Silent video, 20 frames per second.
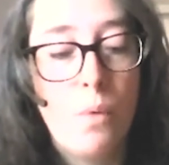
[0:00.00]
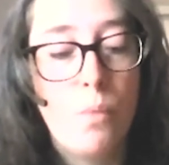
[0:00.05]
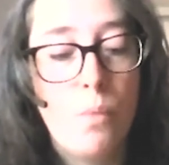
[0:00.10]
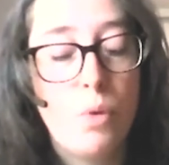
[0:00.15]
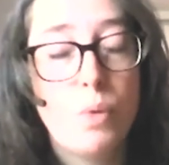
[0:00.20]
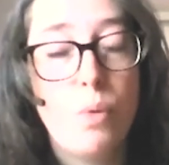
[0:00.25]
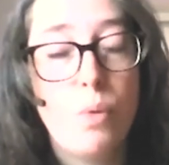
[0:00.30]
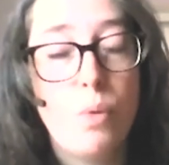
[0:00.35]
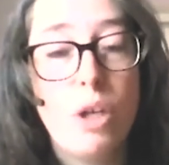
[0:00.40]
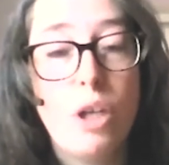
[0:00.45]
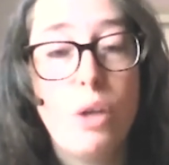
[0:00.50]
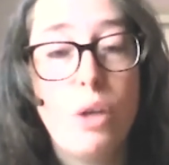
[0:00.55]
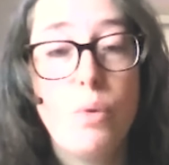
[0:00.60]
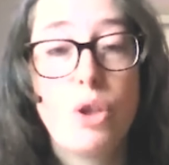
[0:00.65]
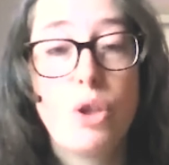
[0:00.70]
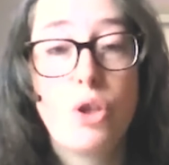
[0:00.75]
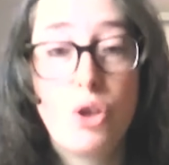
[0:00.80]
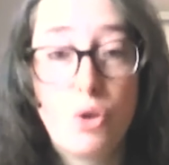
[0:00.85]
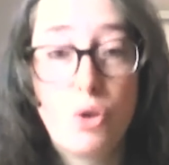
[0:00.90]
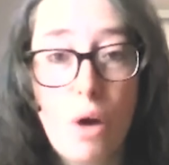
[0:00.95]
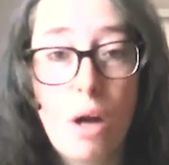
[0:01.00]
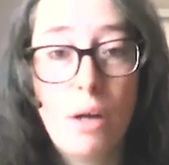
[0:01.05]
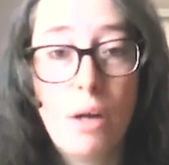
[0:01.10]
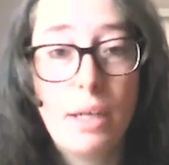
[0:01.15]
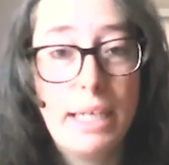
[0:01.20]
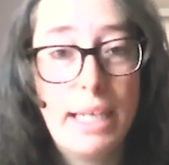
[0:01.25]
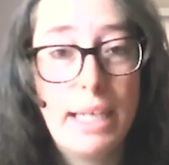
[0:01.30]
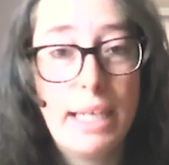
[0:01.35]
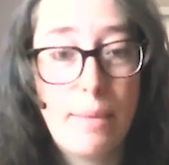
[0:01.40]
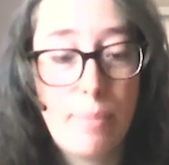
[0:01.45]
was one who was
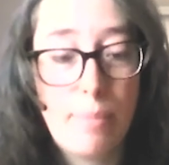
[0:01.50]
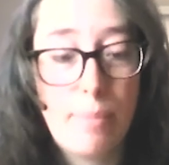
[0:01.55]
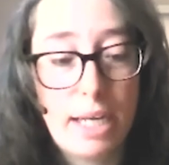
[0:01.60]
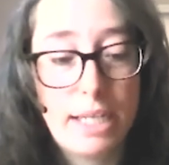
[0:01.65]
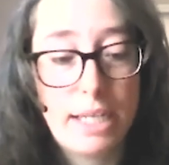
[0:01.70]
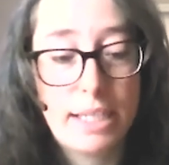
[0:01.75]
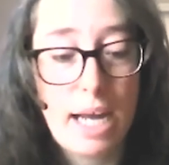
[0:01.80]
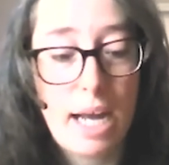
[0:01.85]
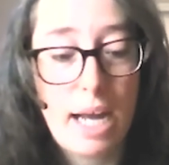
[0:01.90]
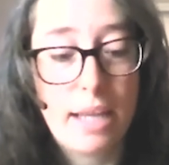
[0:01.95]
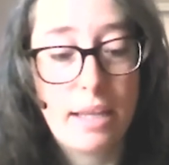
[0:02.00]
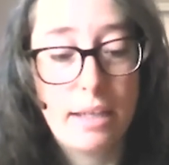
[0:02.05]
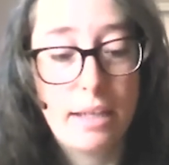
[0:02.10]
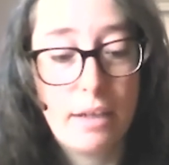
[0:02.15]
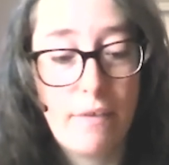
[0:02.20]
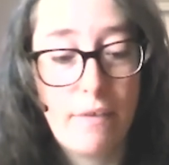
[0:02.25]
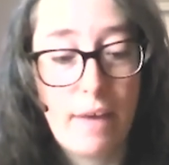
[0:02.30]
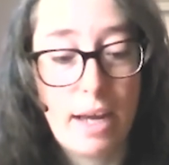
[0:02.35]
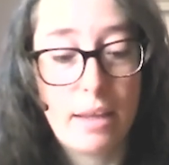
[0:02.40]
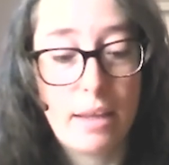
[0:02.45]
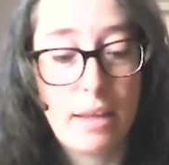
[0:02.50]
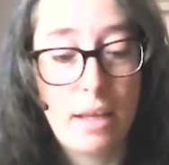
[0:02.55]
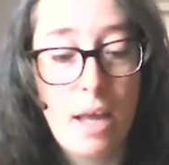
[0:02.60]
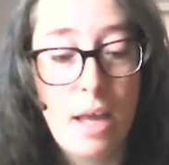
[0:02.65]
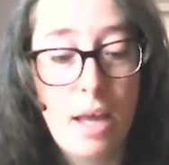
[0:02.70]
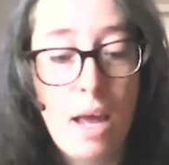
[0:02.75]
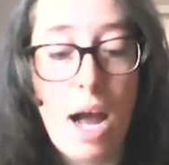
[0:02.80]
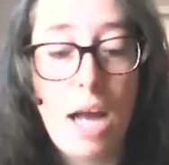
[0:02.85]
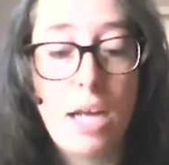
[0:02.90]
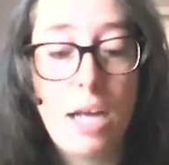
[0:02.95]
strongly led by his Catholic faith
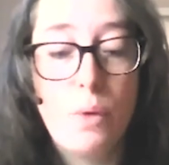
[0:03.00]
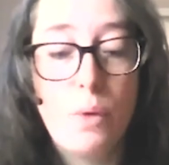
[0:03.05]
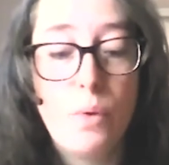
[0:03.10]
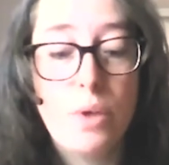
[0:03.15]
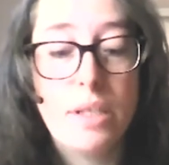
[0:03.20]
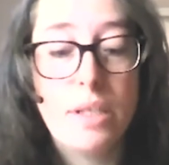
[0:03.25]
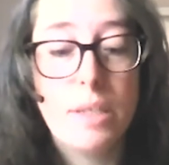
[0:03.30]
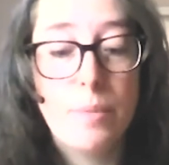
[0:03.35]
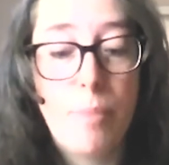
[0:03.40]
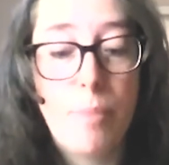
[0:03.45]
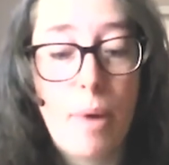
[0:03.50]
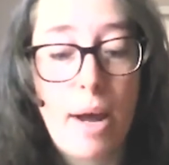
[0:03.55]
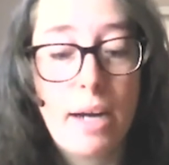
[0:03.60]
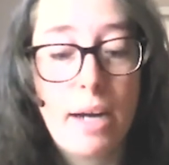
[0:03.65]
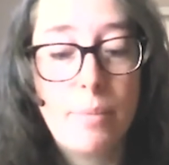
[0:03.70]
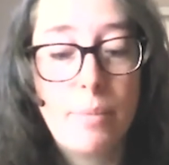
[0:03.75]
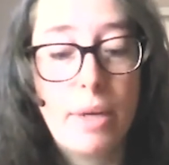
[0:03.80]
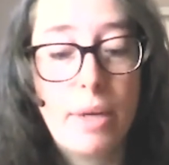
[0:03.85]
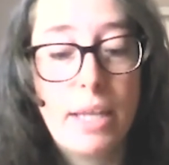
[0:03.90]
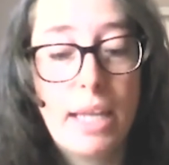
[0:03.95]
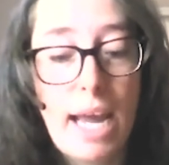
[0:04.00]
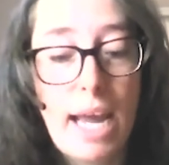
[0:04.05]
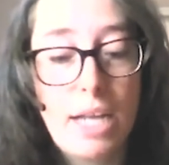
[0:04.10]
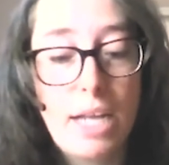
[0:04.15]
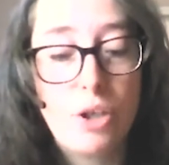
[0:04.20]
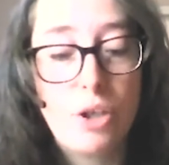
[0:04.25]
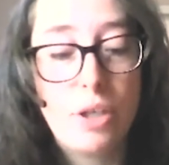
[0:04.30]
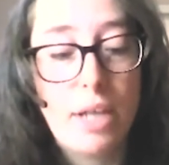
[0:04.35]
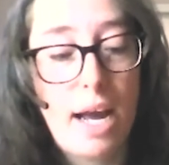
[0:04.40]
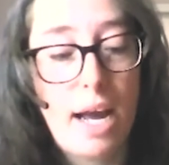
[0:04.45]
and who was inspired by the
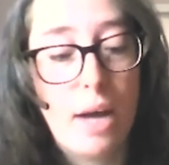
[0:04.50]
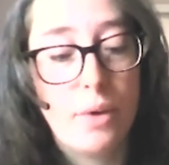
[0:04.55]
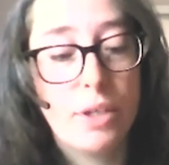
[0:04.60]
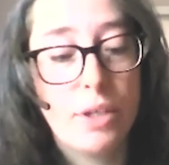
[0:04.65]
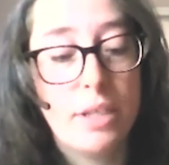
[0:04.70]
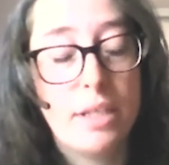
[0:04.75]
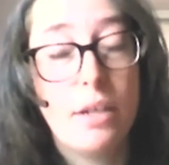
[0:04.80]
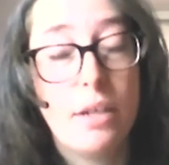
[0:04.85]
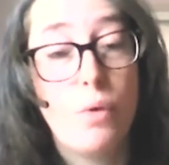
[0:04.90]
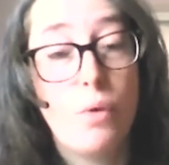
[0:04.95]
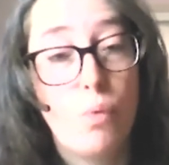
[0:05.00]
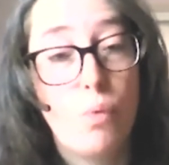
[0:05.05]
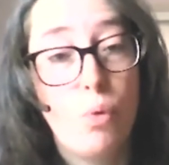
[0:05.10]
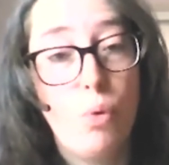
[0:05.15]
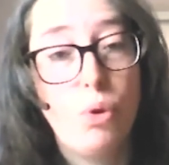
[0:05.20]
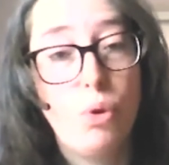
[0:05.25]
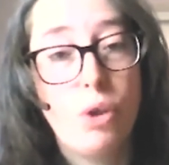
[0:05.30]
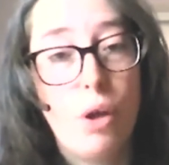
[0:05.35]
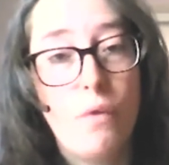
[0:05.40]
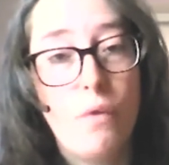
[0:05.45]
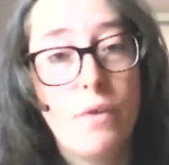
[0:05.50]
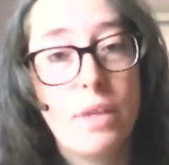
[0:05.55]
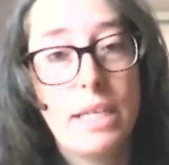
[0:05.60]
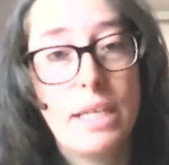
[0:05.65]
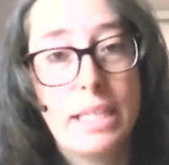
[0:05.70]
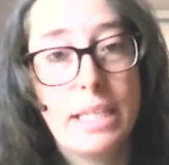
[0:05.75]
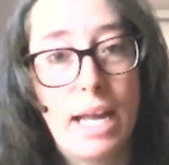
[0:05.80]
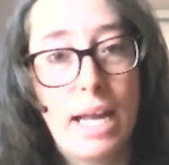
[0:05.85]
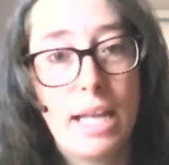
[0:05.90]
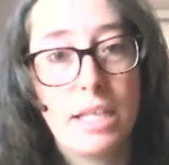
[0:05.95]
ancient houses that had ruled over
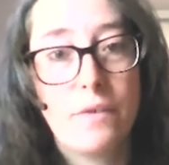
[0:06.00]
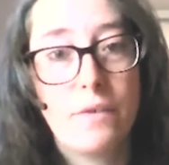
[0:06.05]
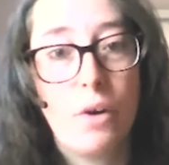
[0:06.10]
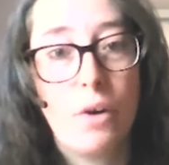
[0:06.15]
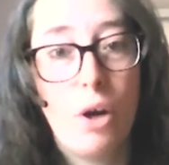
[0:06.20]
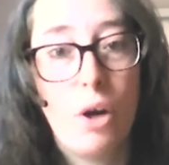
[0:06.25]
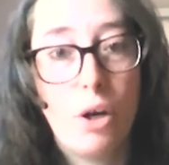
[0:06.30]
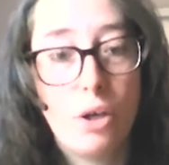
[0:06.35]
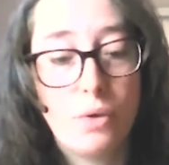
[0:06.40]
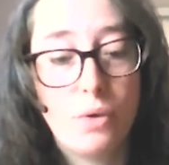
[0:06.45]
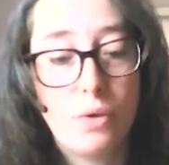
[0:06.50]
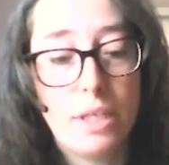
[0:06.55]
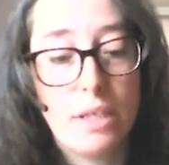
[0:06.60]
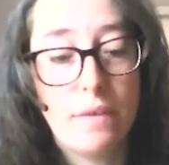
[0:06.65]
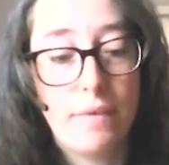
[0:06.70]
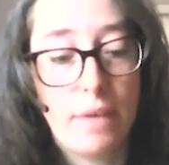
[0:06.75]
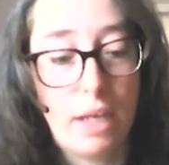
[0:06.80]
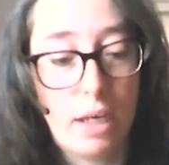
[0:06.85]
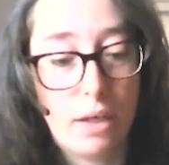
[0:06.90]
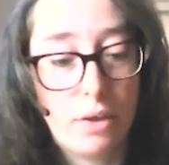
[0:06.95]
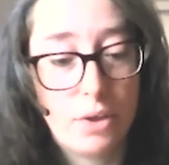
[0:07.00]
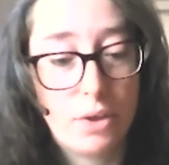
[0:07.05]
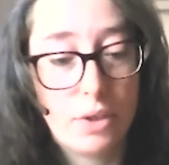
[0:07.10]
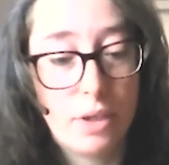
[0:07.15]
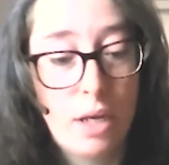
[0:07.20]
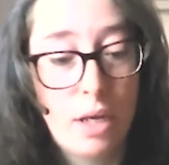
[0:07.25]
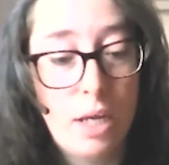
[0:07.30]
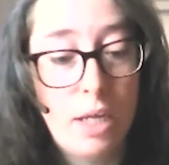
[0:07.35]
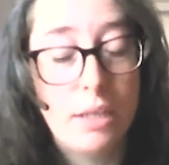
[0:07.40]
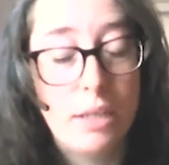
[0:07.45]
these lands for hundreds of years
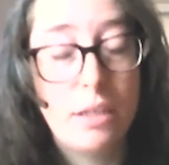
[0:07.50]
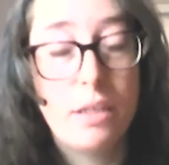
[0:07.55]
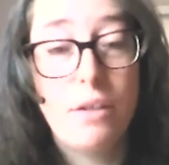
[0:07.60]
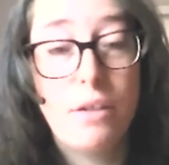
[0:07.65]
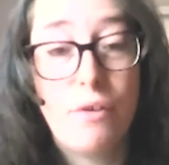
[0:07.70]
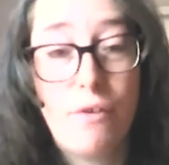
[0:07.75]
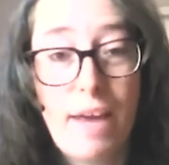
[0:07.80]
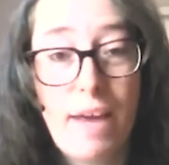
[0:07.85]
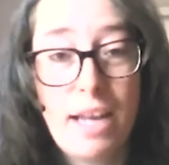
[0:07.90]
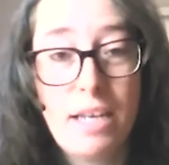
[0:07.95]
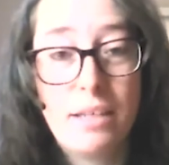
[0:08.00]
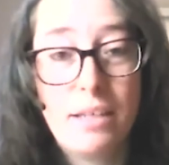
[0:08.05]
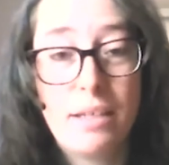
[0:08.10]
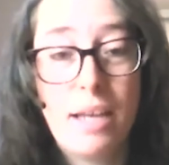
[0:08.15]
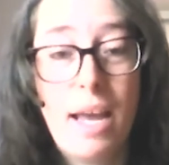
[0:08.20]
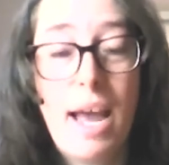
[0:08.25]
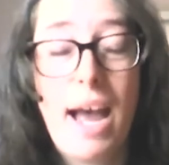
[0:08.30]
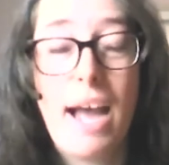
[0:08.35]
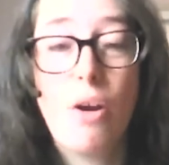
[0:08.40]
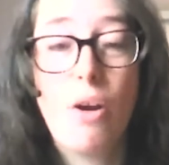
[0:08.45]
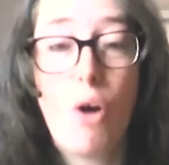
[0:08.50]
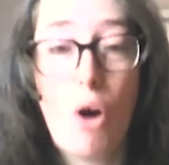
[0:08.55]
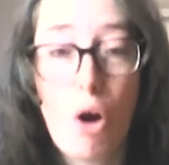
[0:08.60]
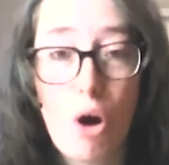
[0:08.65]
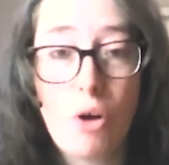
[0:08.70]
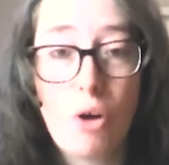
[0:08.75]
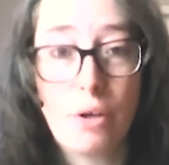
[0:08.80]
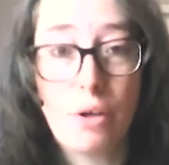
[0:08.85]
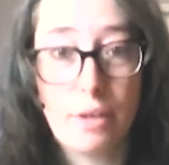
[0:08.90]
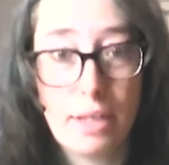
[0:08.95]
to defend and
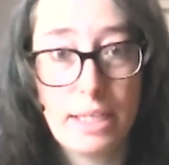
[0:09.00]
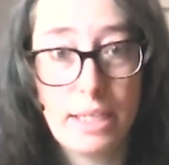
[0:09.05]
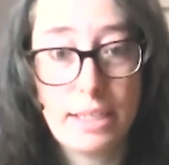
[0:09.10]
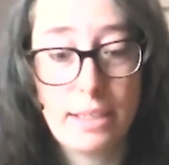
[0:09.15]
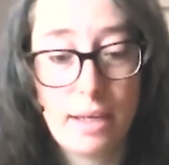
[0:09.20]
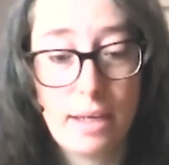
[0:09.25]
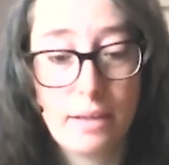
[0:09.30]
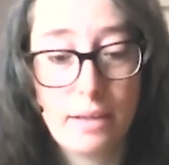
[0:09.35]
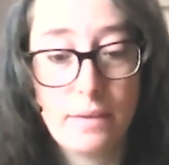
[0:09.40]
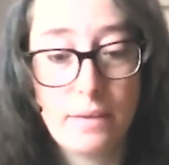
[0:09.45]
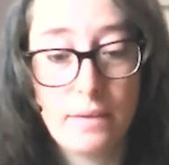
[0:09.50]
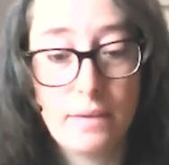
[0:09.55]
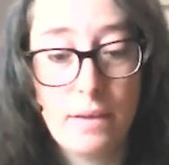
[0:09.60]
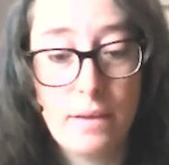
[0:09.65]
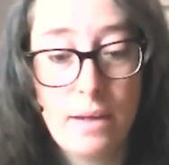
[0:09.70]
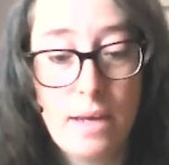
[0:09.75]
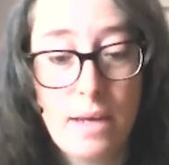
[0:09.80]
honor these lands